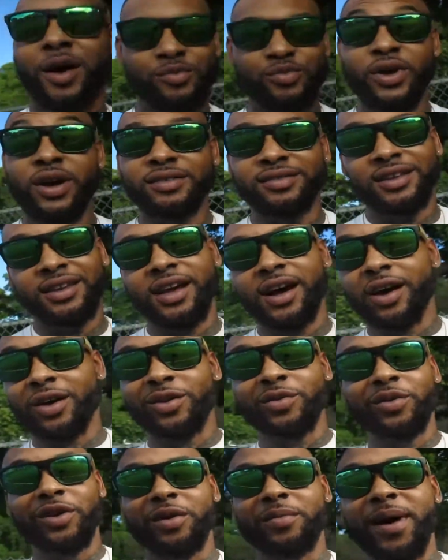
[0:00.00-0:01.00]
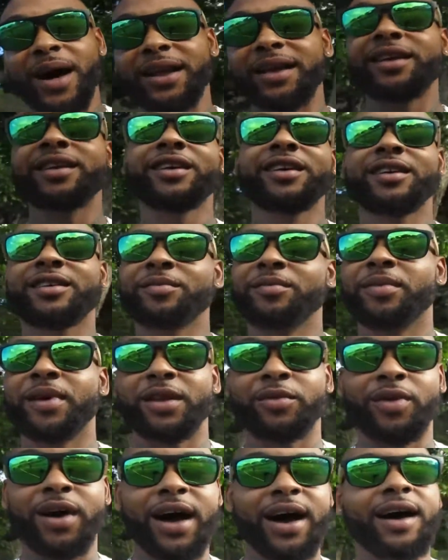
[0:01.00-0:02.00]
I'm rusty, y'all. Don't yeah. worry about it.
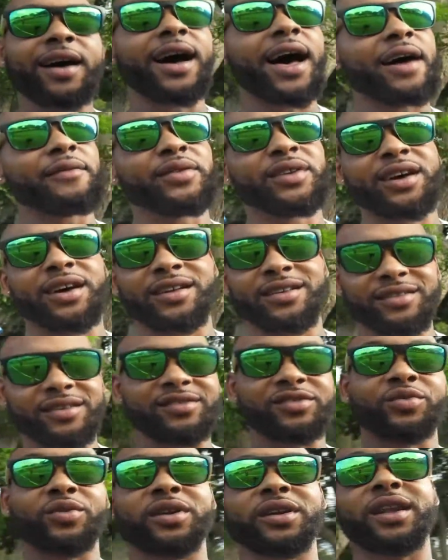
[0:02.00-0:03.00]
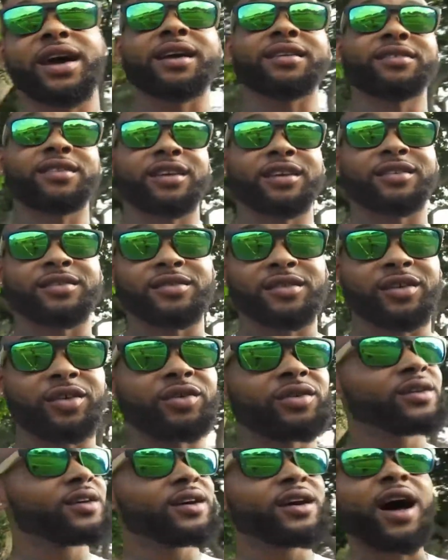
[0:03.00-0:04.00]
Been a while. I haven't done this since 2019.
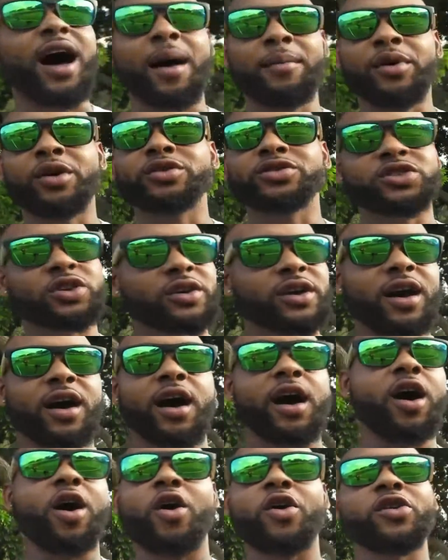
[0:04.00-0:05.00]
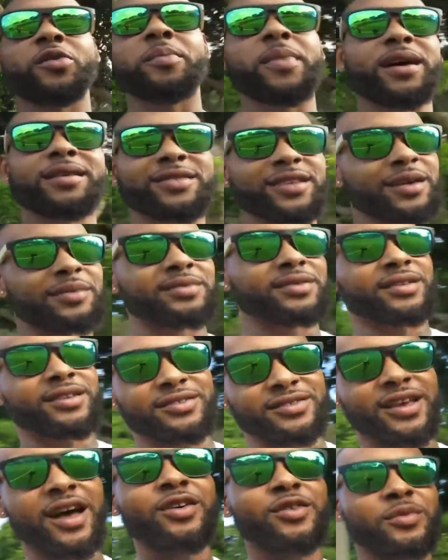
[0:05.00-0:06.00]
So I'm going to show y'all all the mess ups.
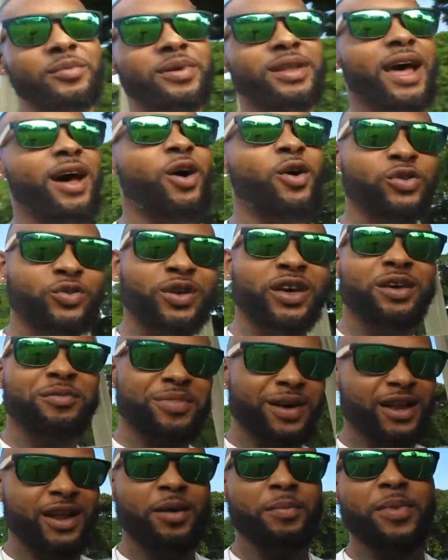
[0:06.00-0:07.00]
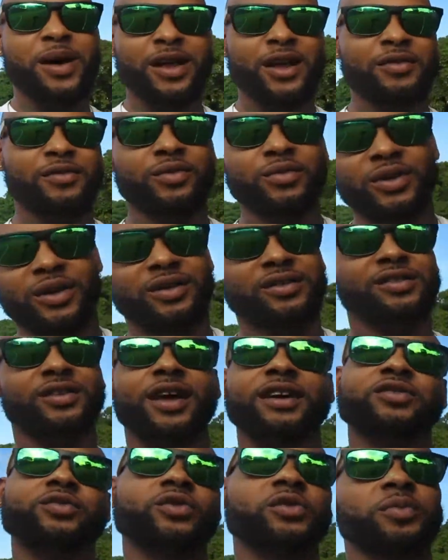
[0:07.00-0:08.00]
Y'all going to be like, oh, you getting better and better every week. So
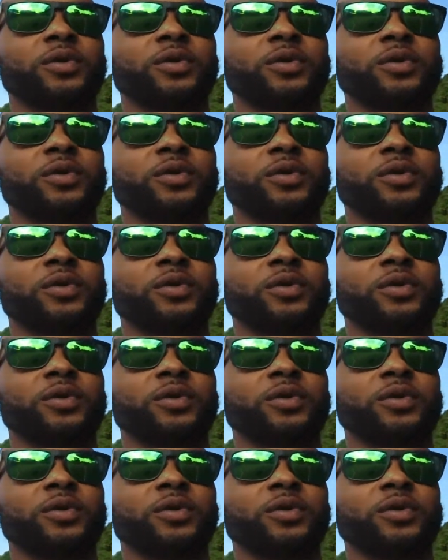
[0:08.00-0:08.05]
that's what we're